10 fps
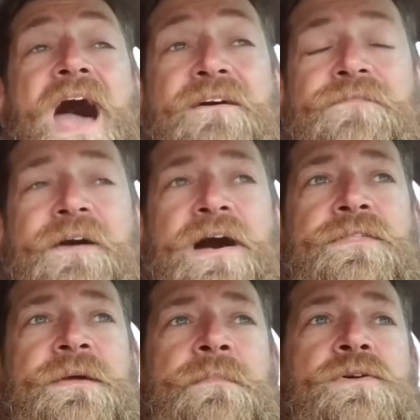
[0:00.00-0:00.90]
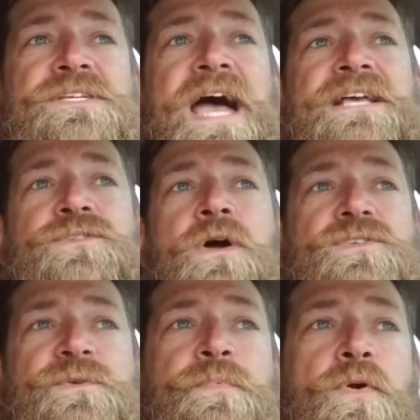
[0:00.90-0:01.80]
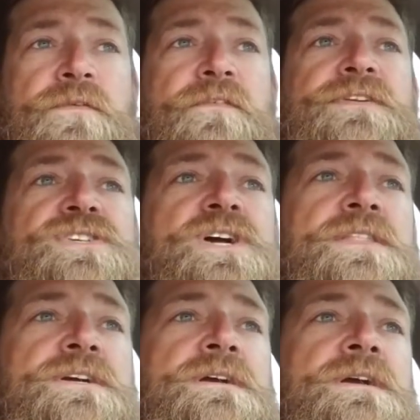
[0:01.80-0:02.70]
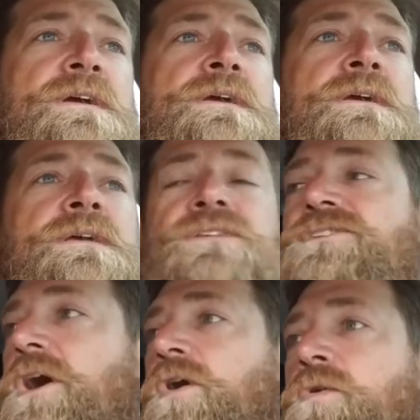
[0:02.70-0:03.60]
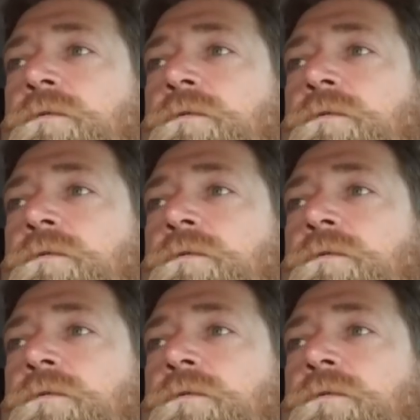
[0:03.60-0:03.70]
I've found that most guys are all supportive of each other. So